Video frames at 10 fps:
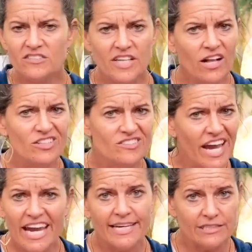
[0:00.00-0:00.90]
cell is
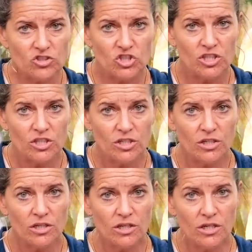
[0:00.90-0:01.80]
aged,
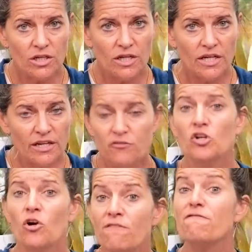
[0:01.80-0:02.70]
if you
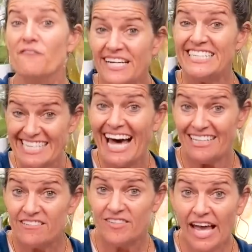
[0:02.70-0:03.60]
don't fix
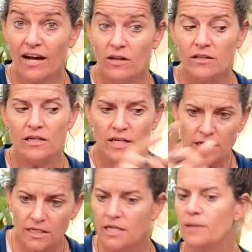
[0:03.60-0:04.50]
that cell,
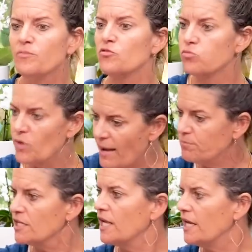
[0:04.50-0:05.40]
it keeps
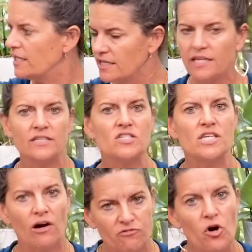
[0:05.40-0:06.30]
replicating
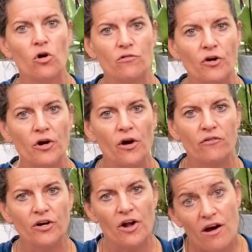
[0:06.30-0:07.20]
itself over and
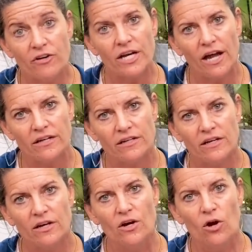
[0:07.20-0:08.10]
over and over again,
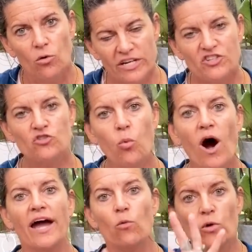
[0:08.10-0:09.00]
which is
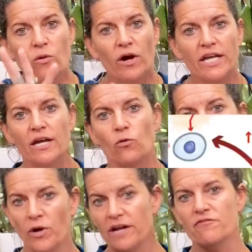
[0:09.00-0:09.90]
why we want to get
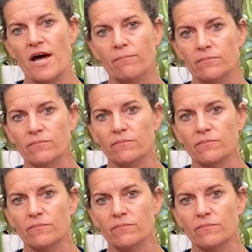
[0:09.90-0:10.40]
rid of them.